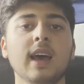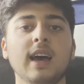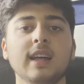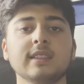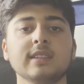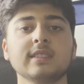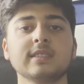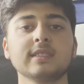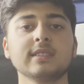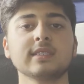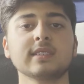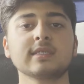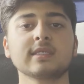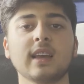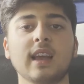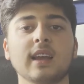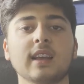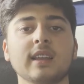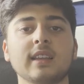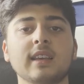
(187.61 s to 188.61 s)
and this is
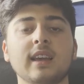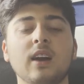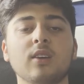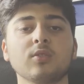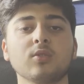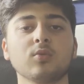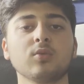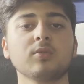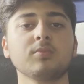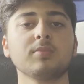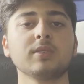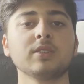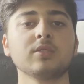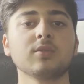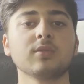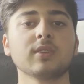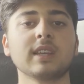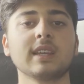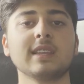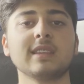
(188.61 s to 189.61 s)
exactly how you would be
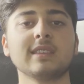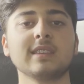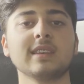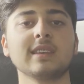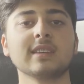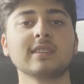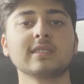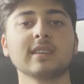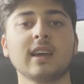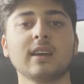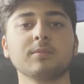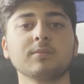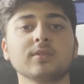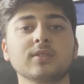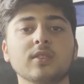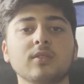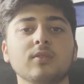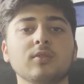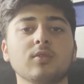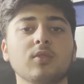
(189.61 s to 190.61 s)
doing it in the exam
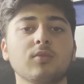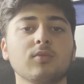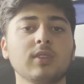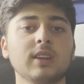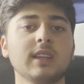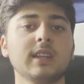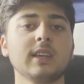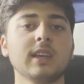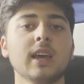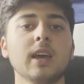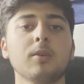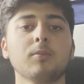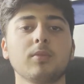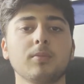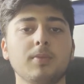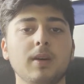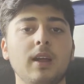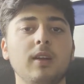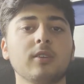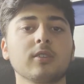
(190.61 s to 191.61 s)
so you're really
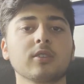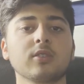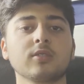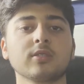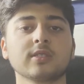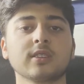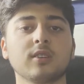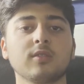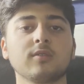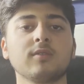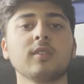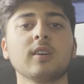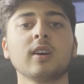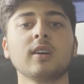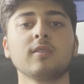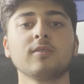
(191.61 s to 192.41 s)
preparing yourself